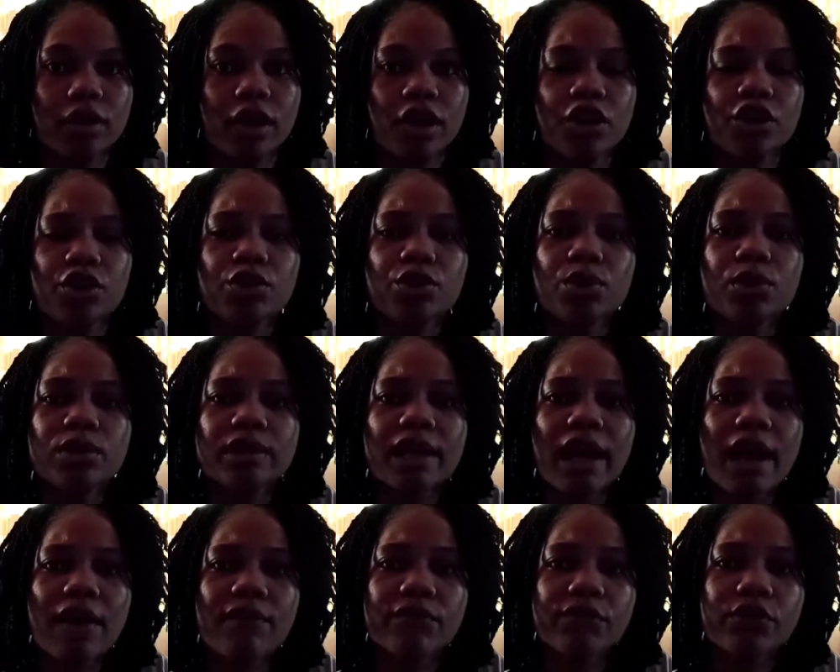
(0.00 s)
You don't
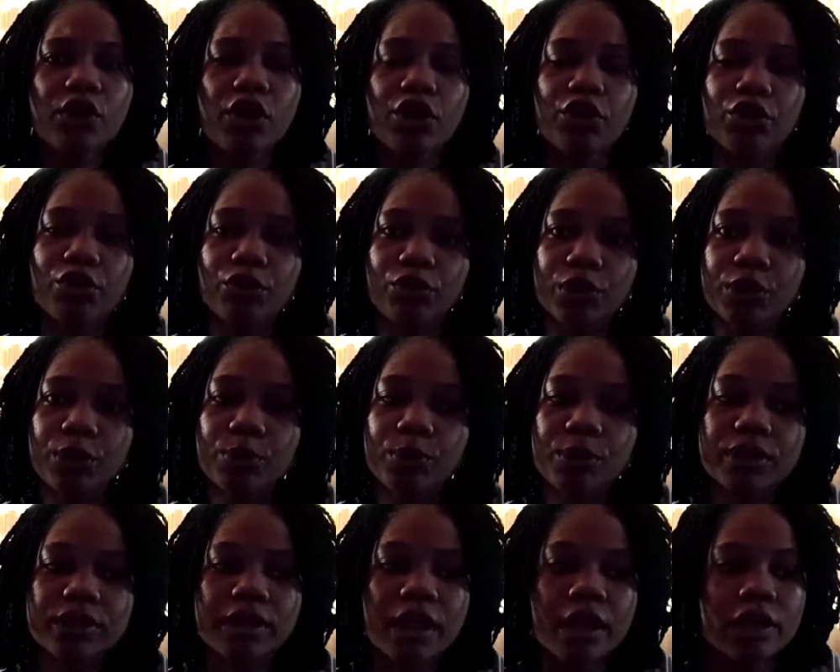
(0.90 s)
have to agree
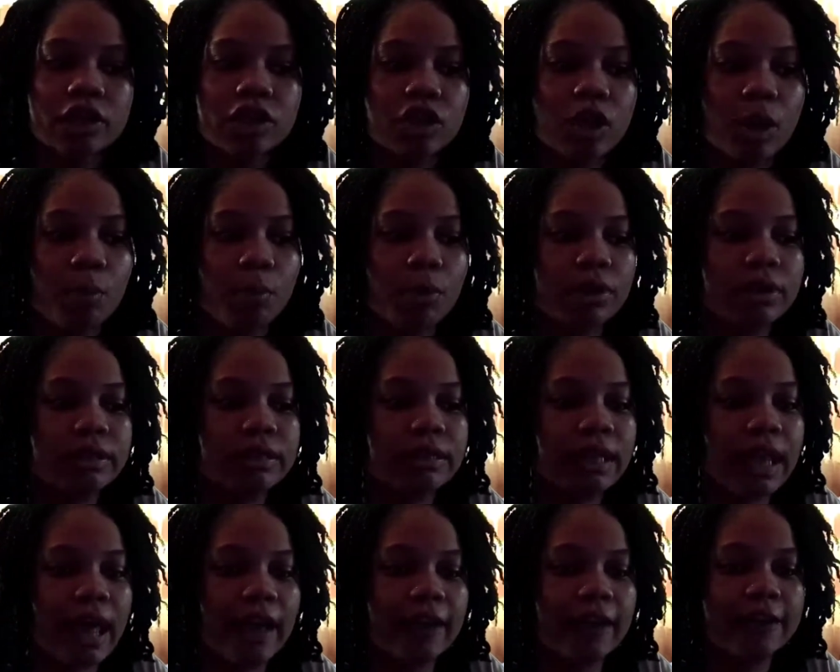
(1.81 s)
with someone's
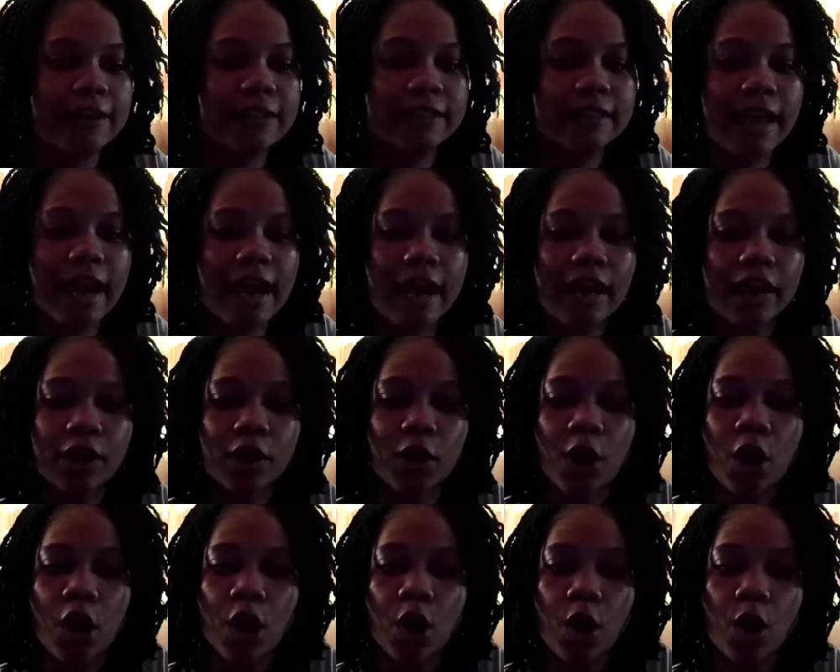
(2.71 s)
lifestyle
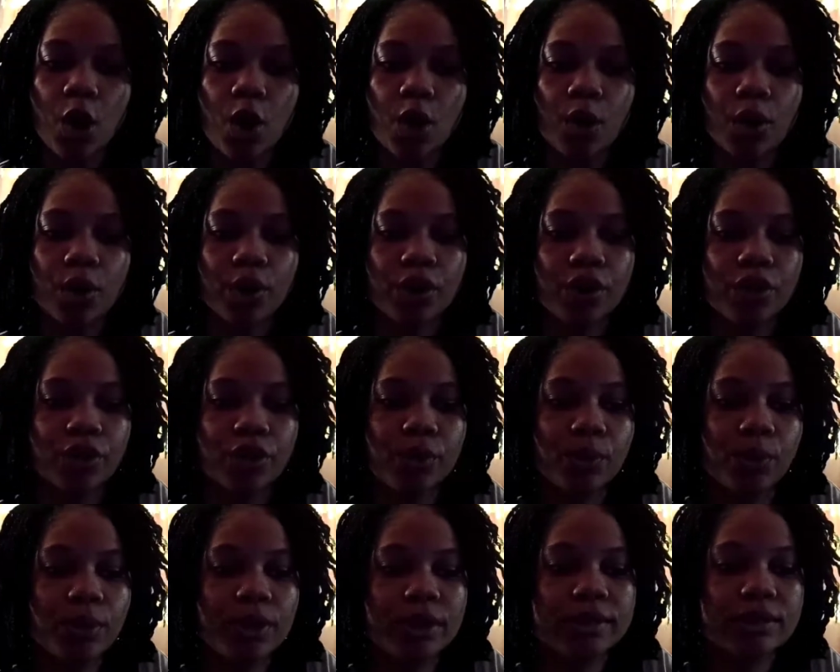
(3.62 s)
or the
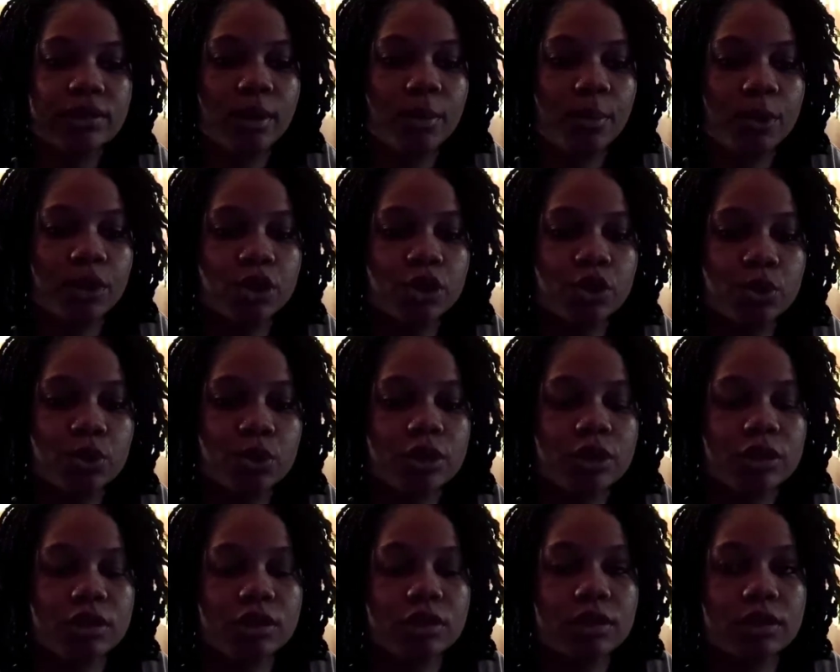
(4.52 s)
way someone
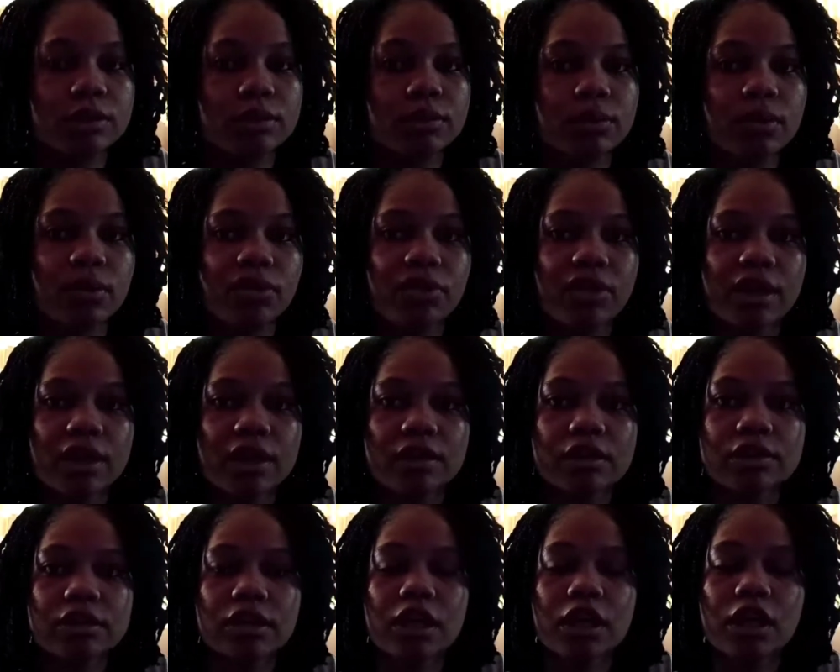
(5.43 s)
chooses to do
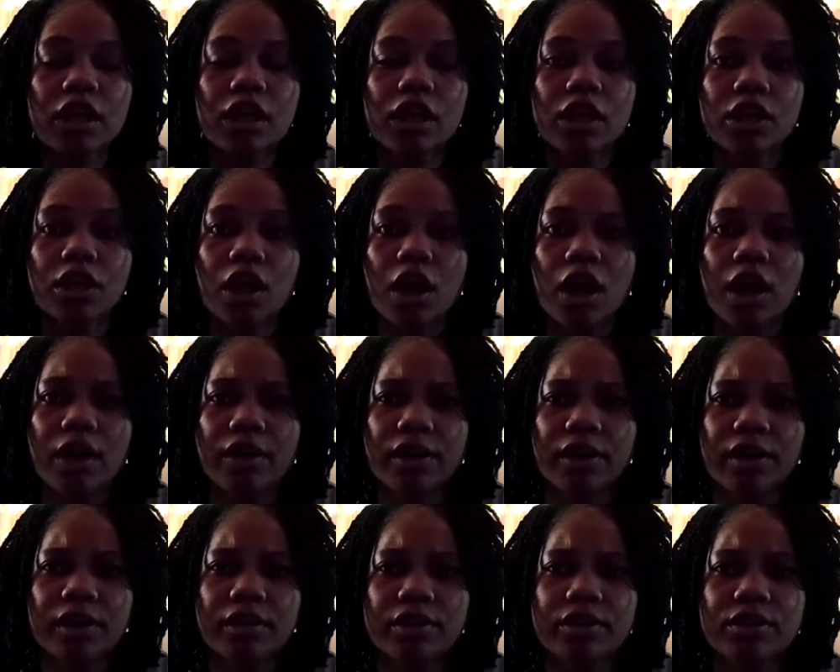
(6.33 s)
things in
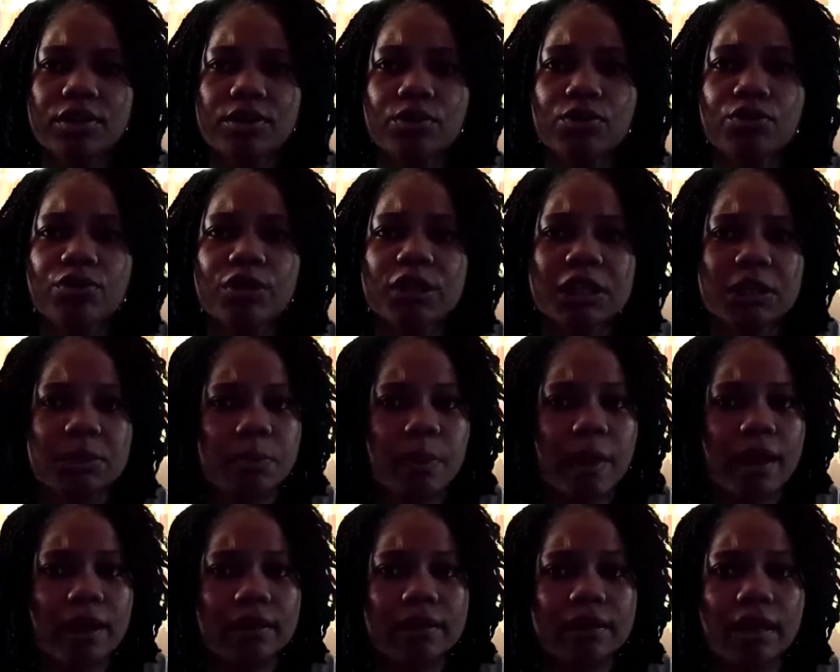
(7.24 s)
order to
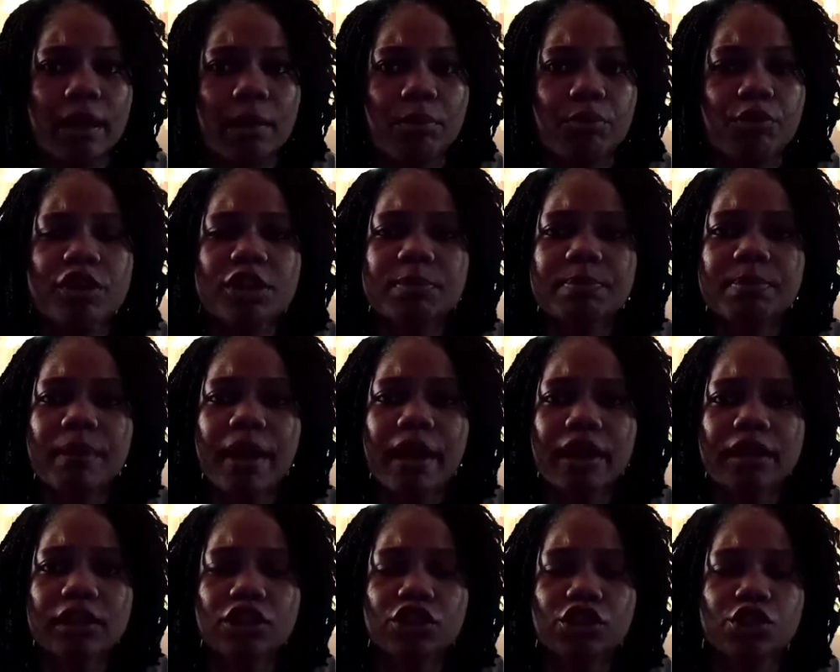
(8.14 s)
respect them.
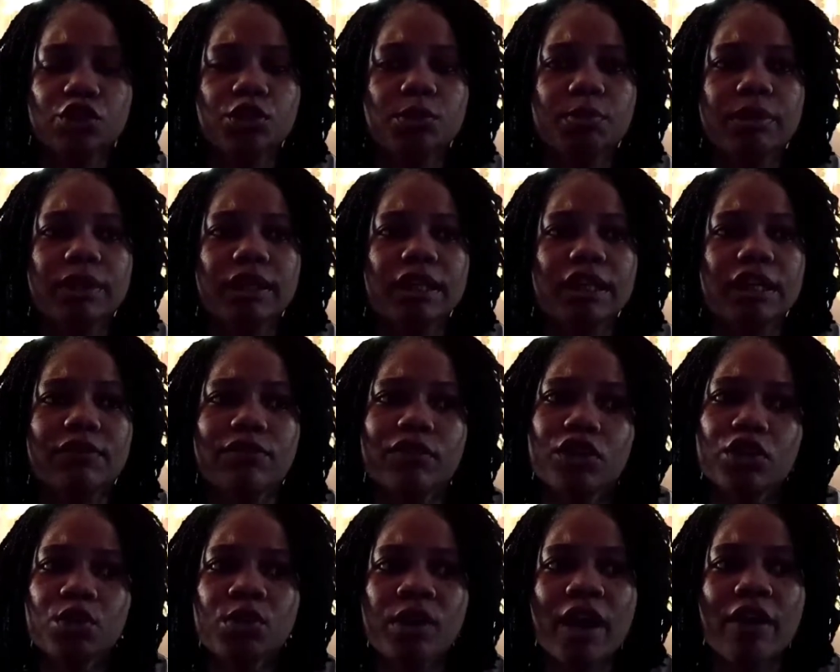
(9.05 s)
Respect should be given
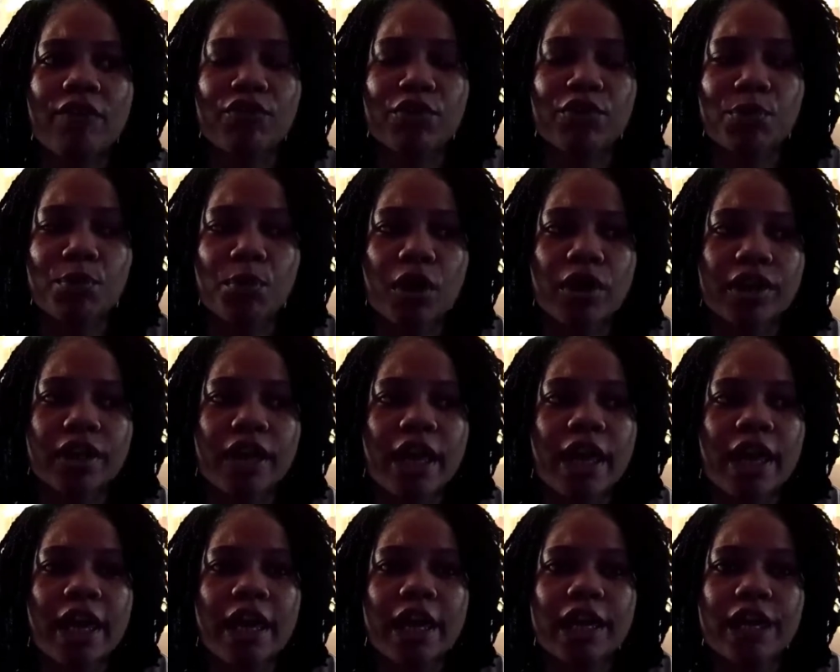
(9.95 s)
to everyone,
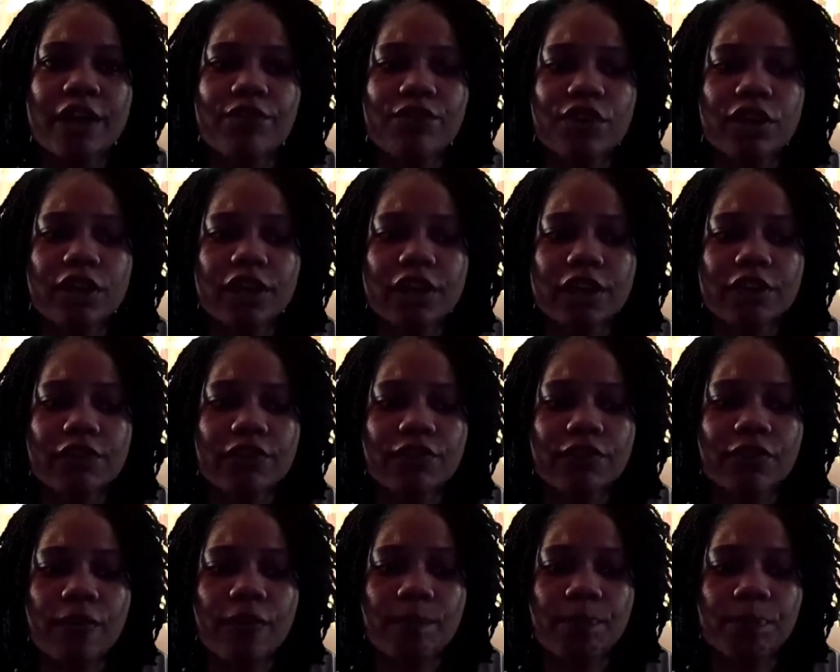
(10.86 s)
even if
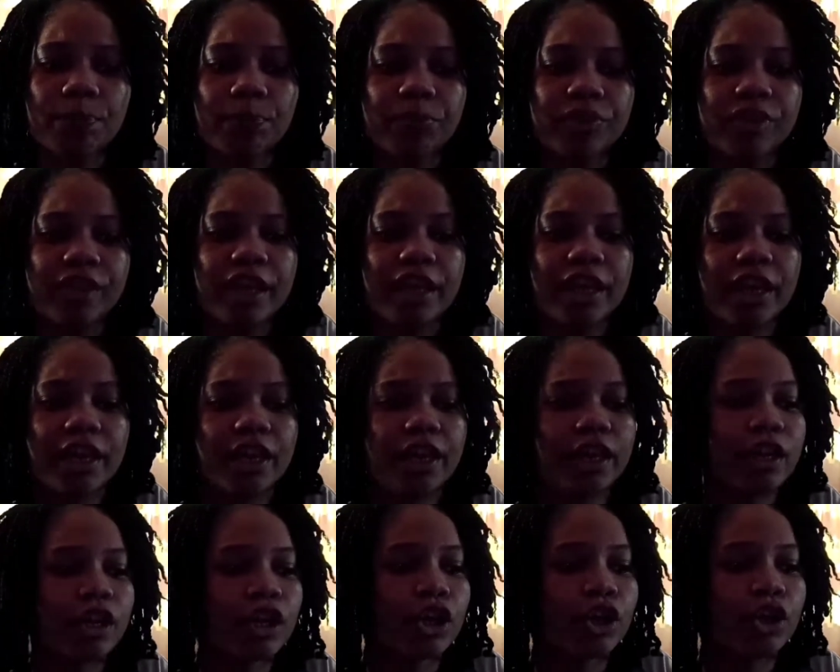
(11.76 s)

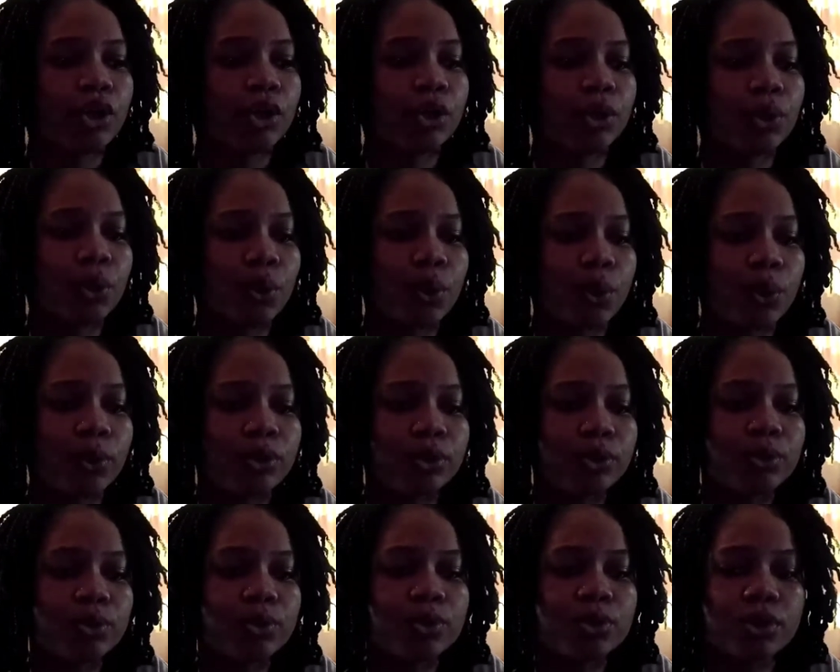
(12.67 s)
they,
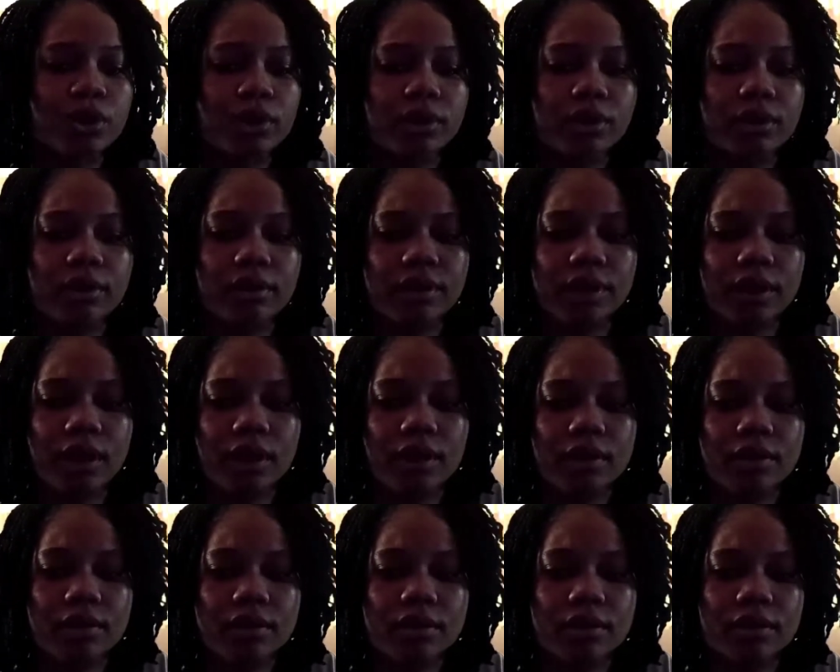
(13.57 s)
do certain
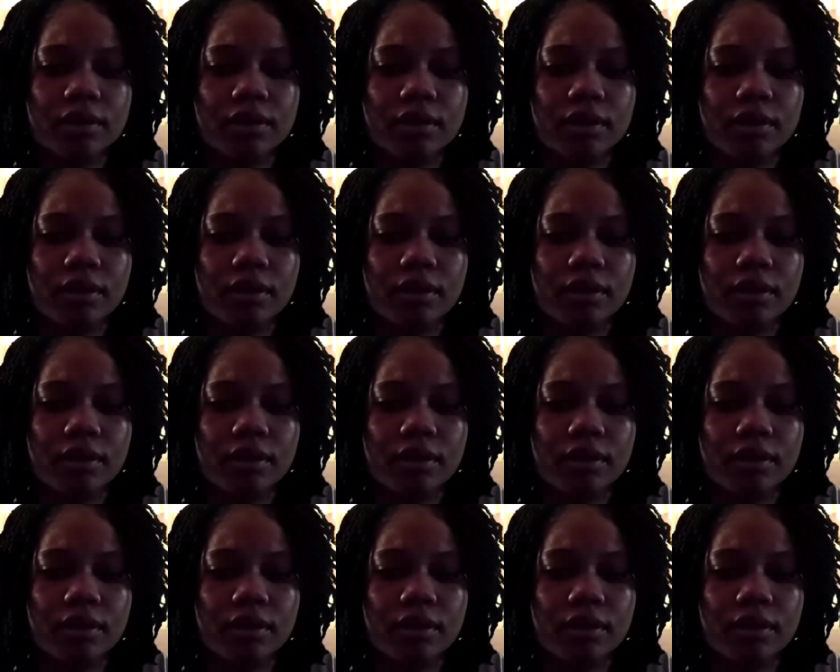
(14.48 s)
things.